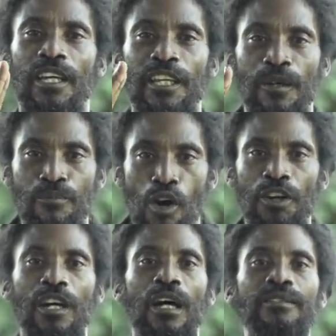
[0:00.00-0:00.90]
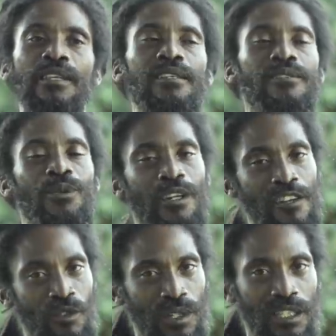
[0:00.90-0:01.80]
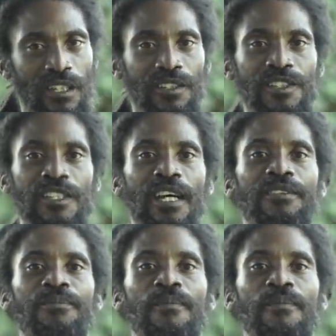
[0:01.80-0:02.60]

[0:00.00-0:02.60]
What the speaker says: in a broader context where everyone can understand